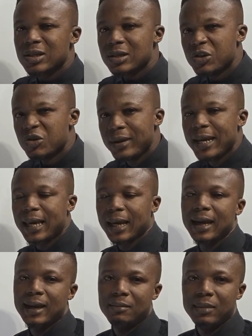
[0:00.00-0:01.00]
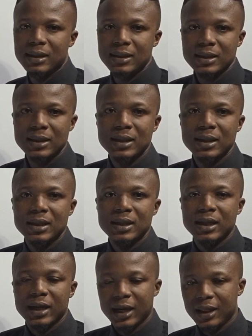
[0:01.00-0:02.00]
unique element
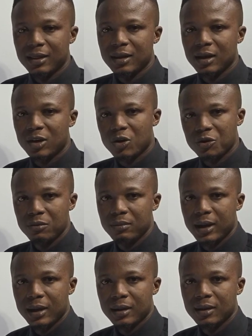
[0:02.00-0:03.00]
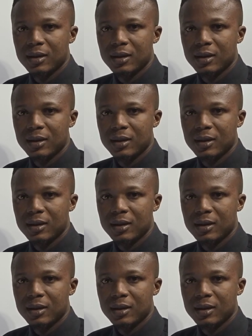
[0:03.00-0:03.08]
in the codomain.